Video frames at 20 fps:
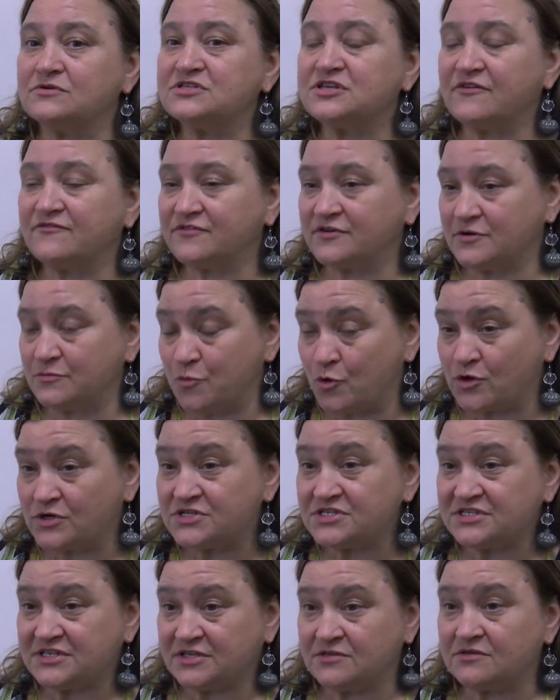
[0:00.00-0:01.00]
suffered more
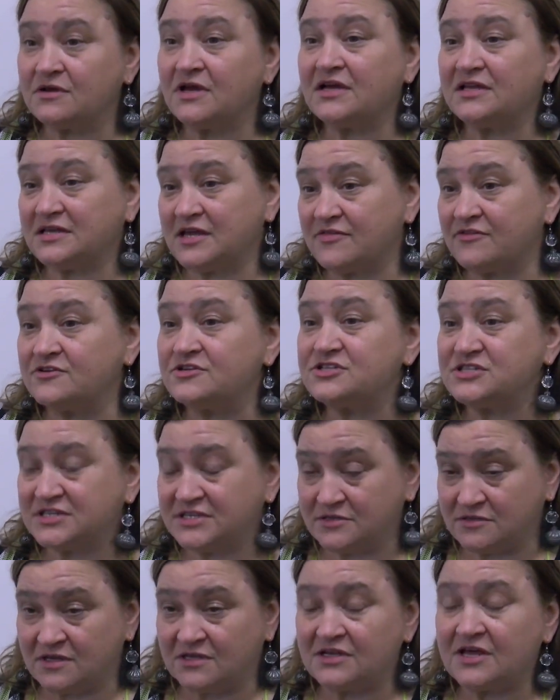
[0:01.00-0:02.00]
se another
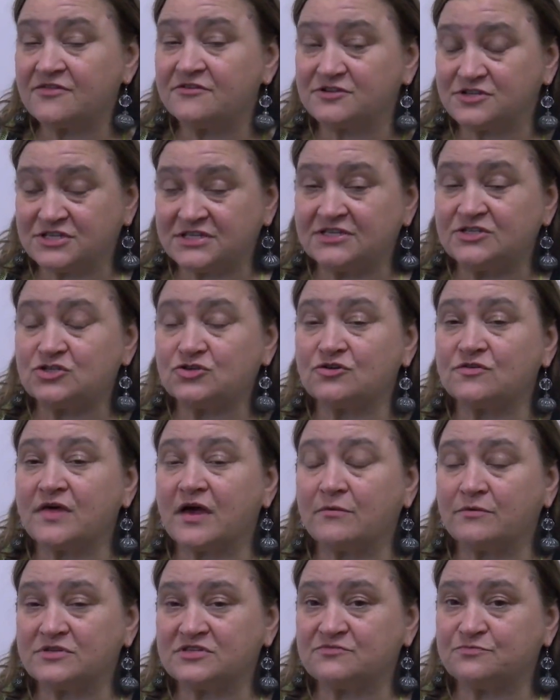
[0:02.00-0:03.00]
se another seizure
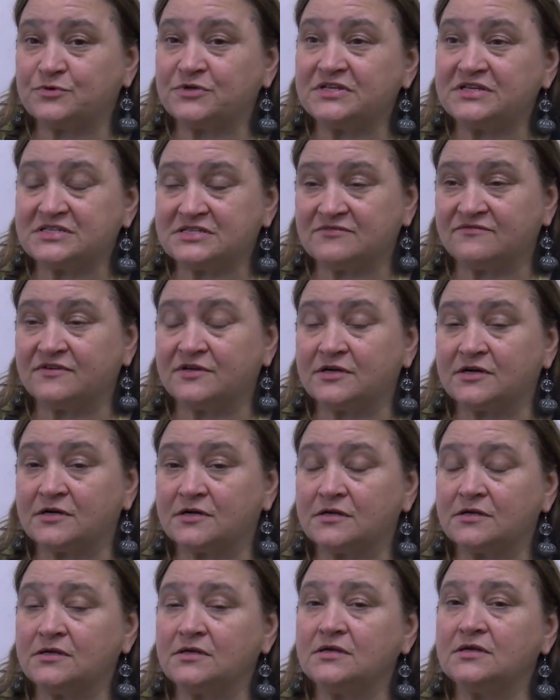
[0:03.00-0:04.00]
that was pretty severe,